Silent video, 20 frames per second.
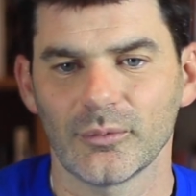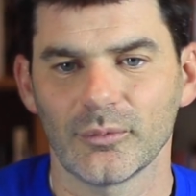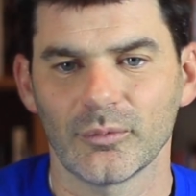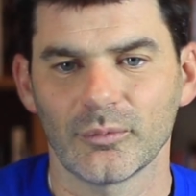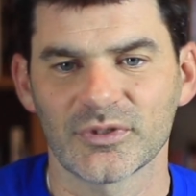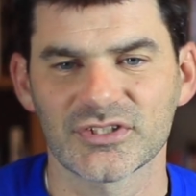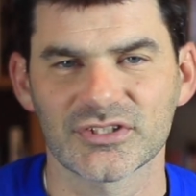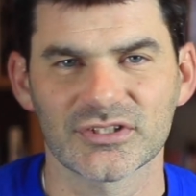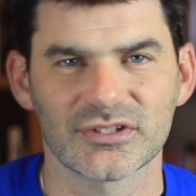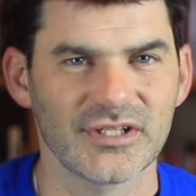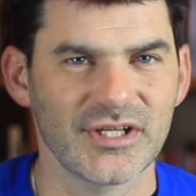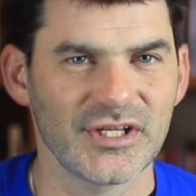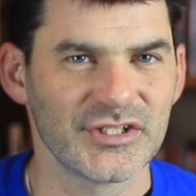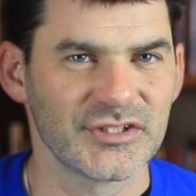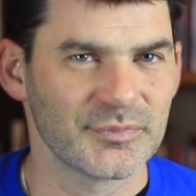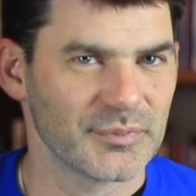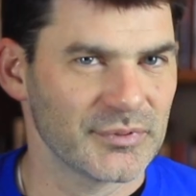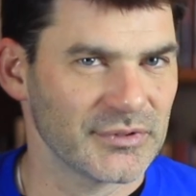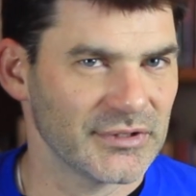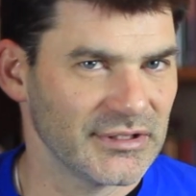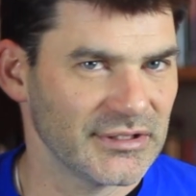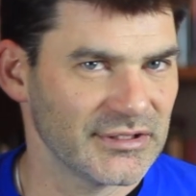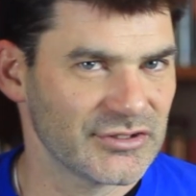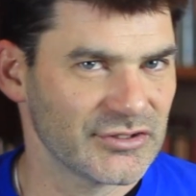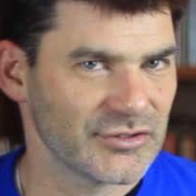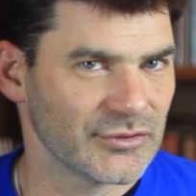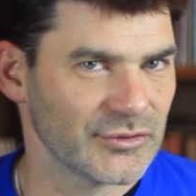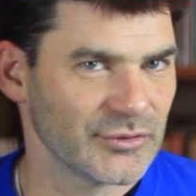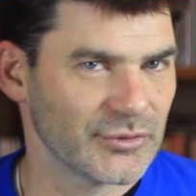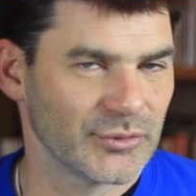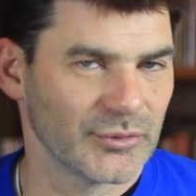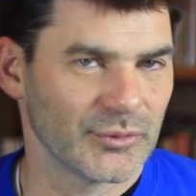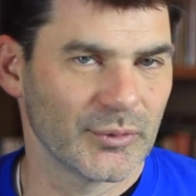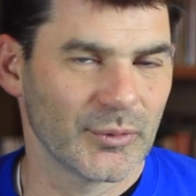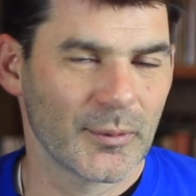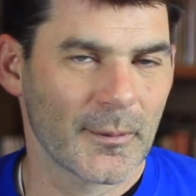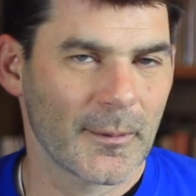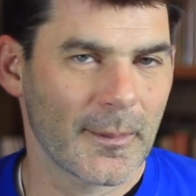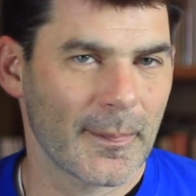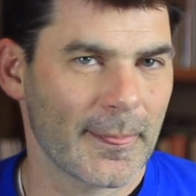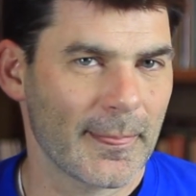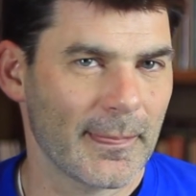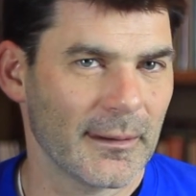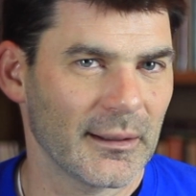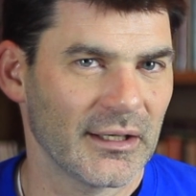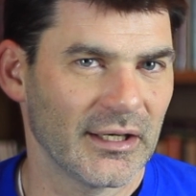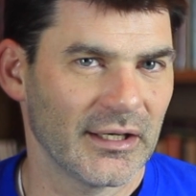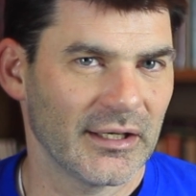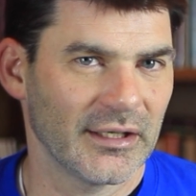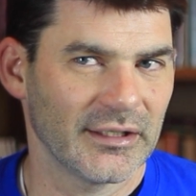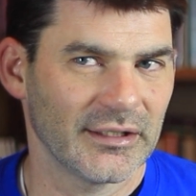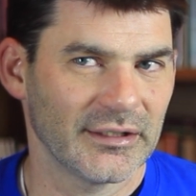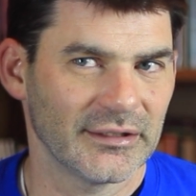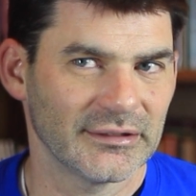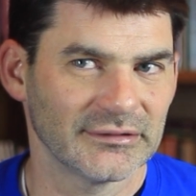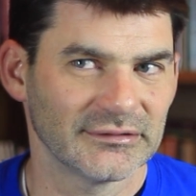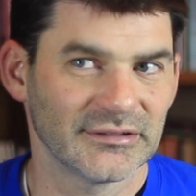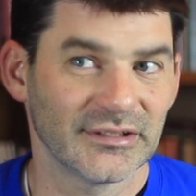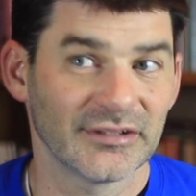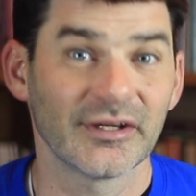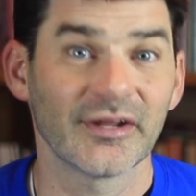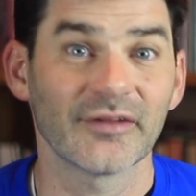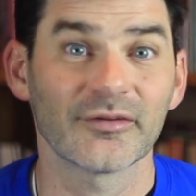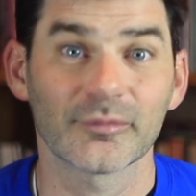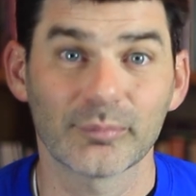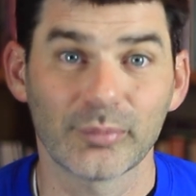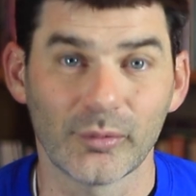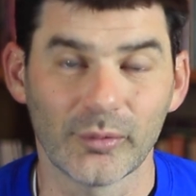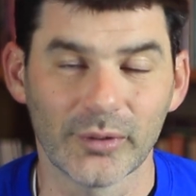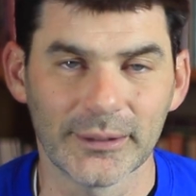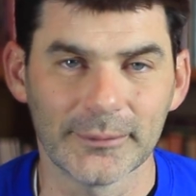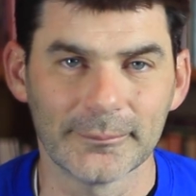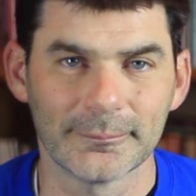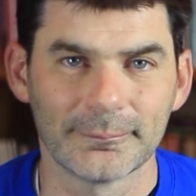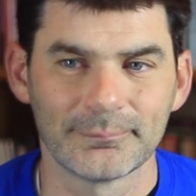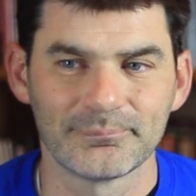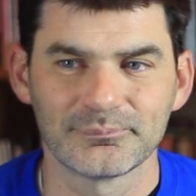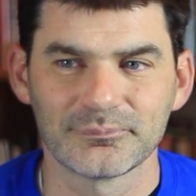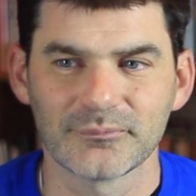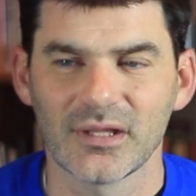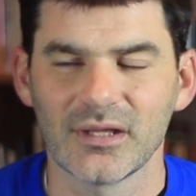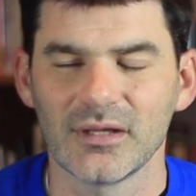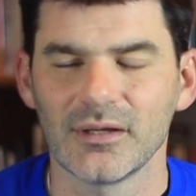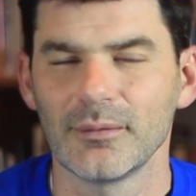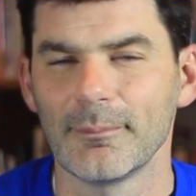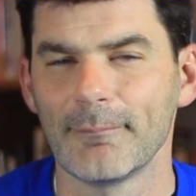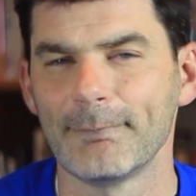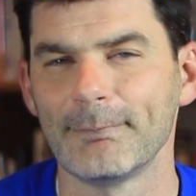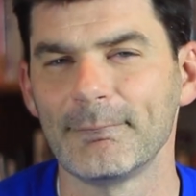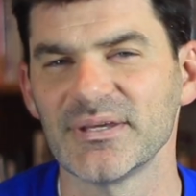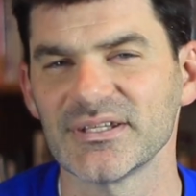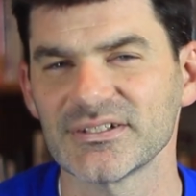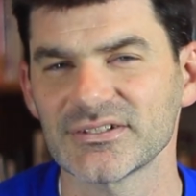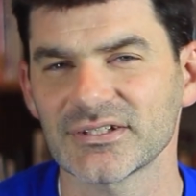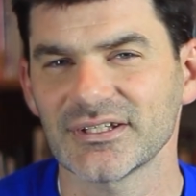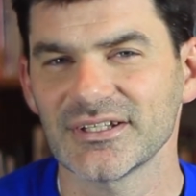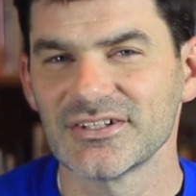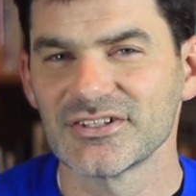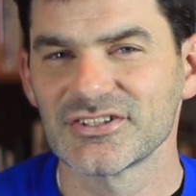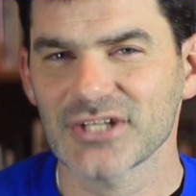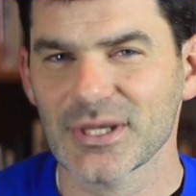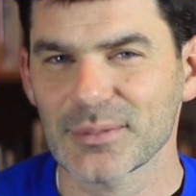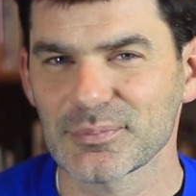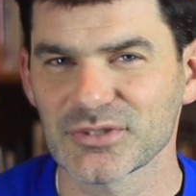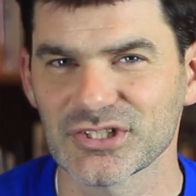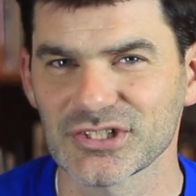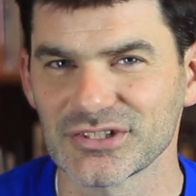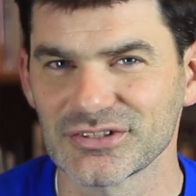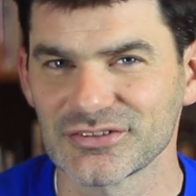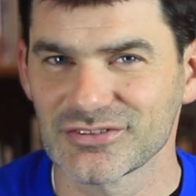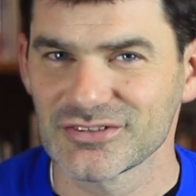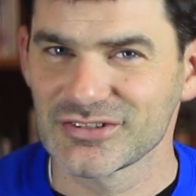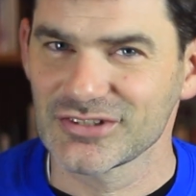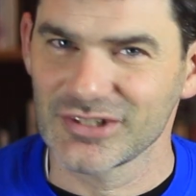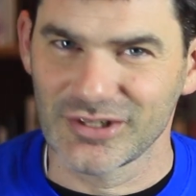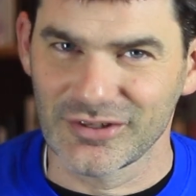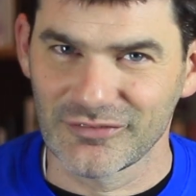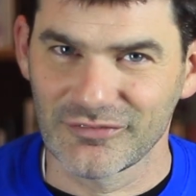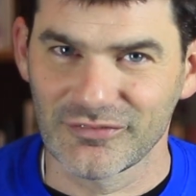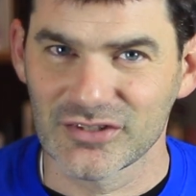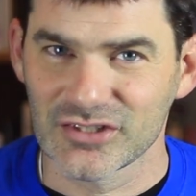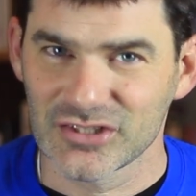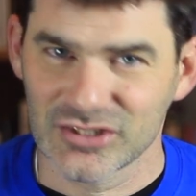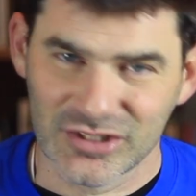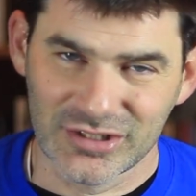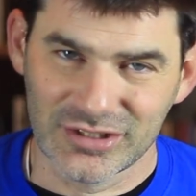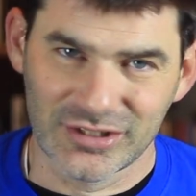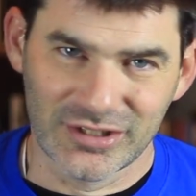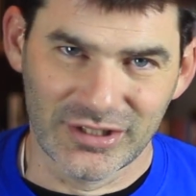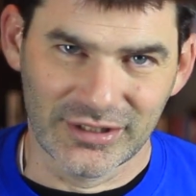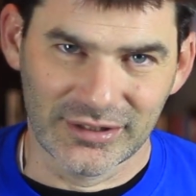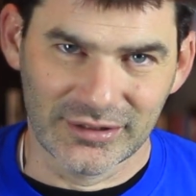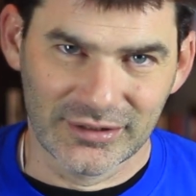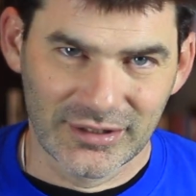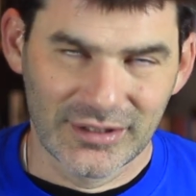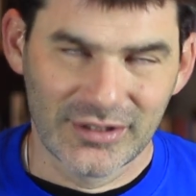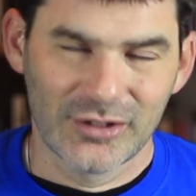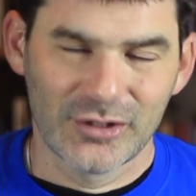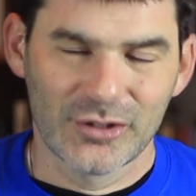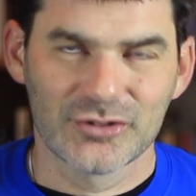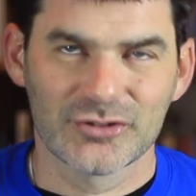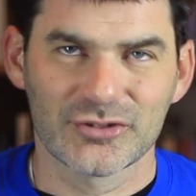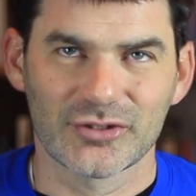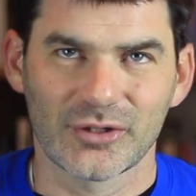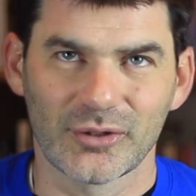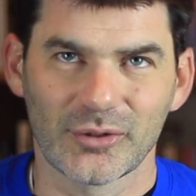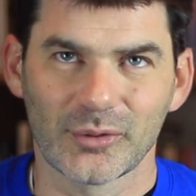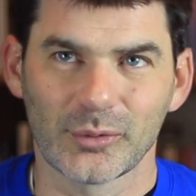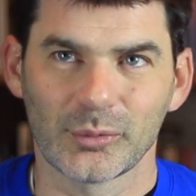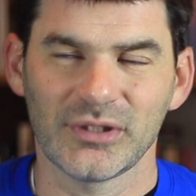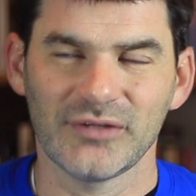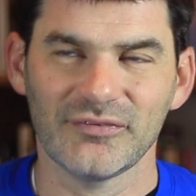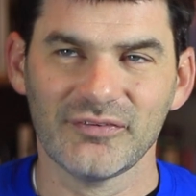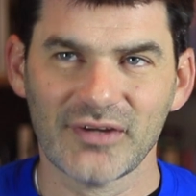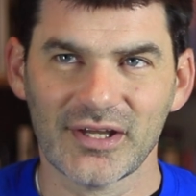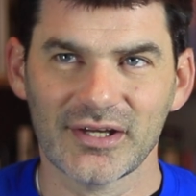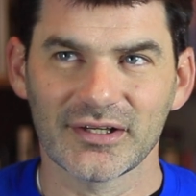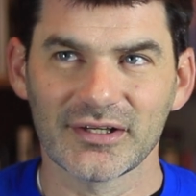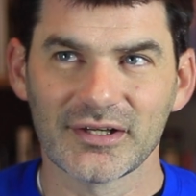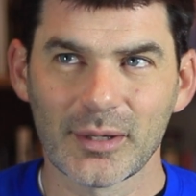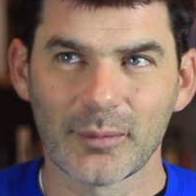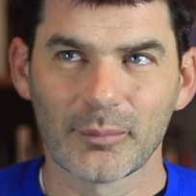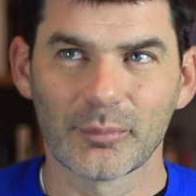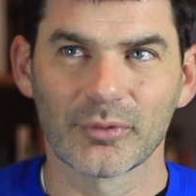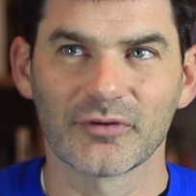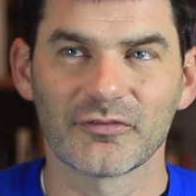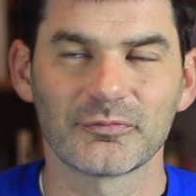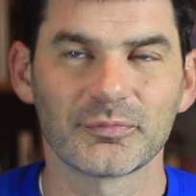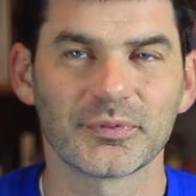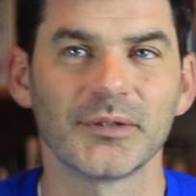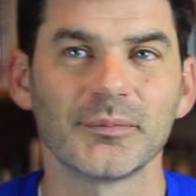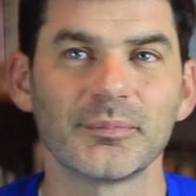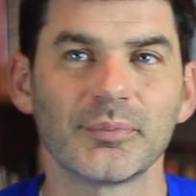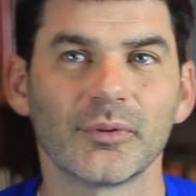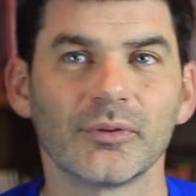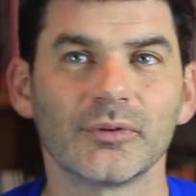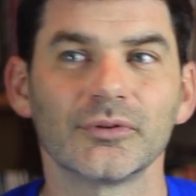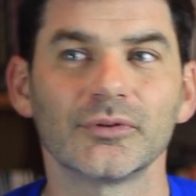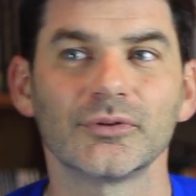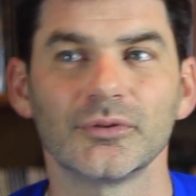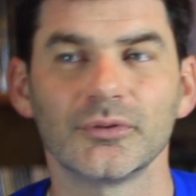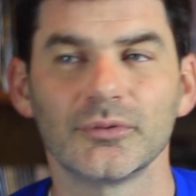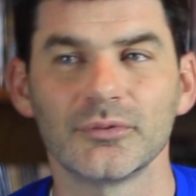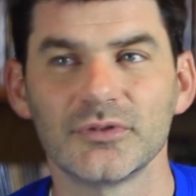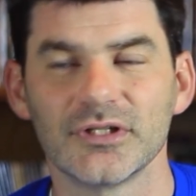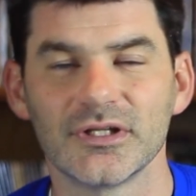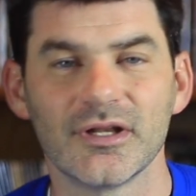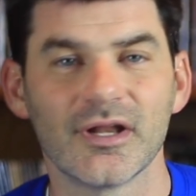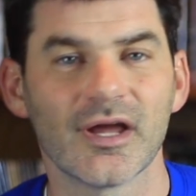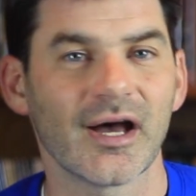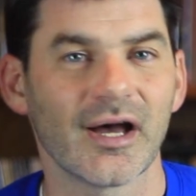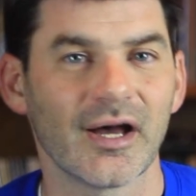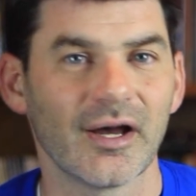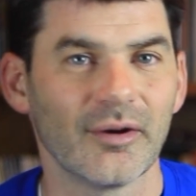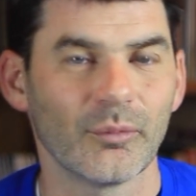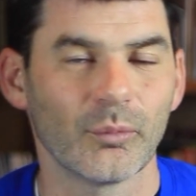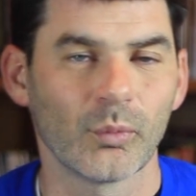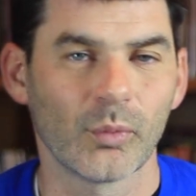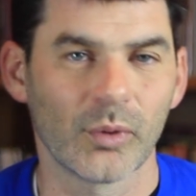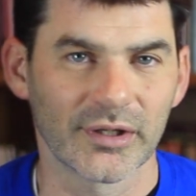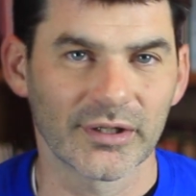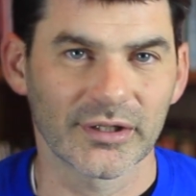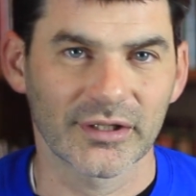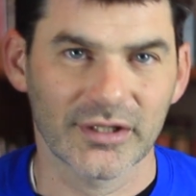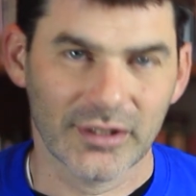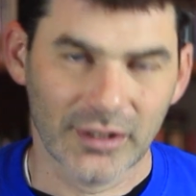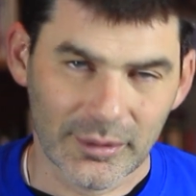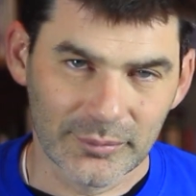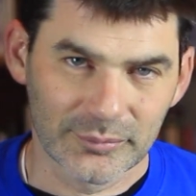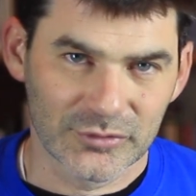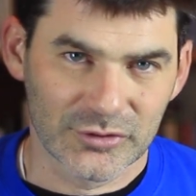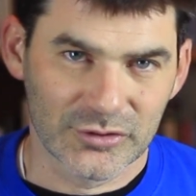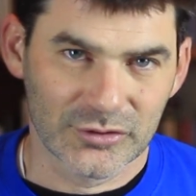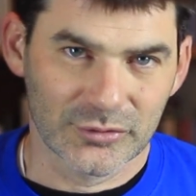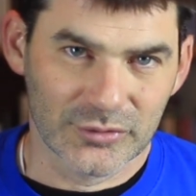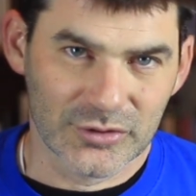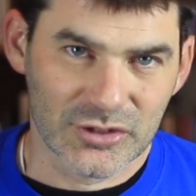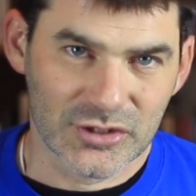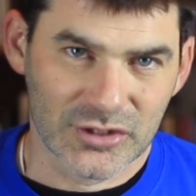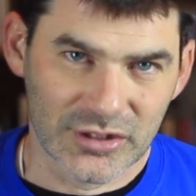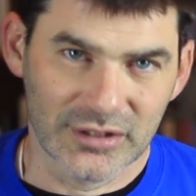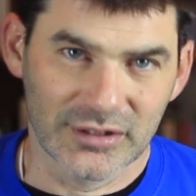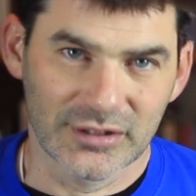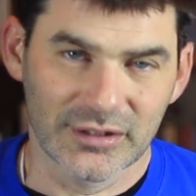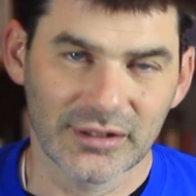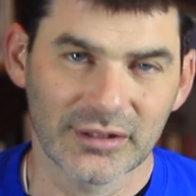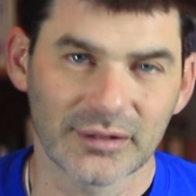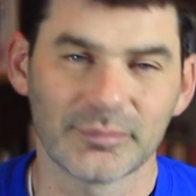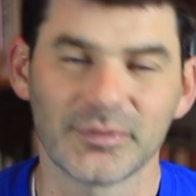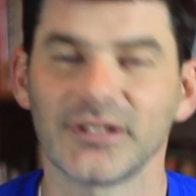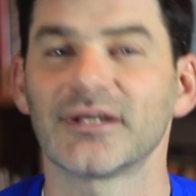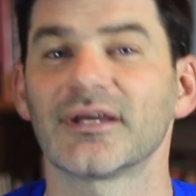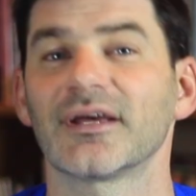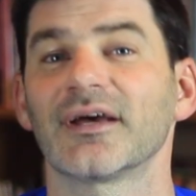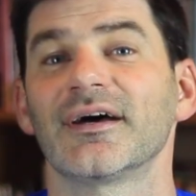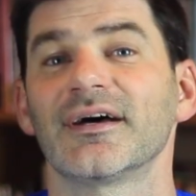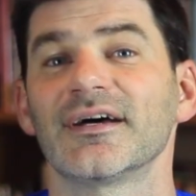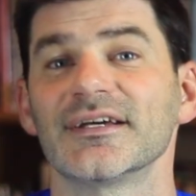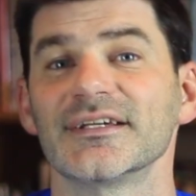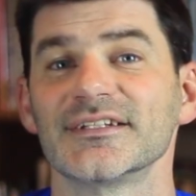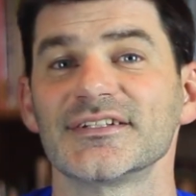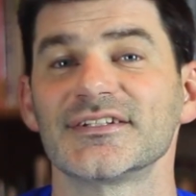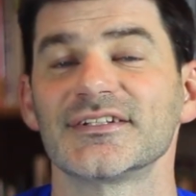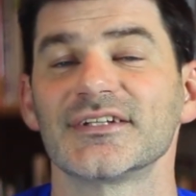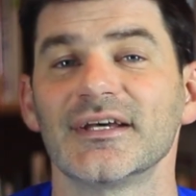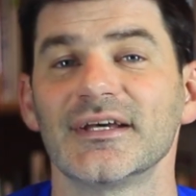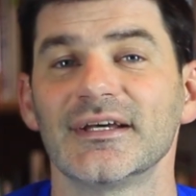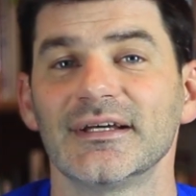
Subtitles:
Which leads me to another point: misconceptions of the shindig. So we've had a number of people who did not want to come to a shindig because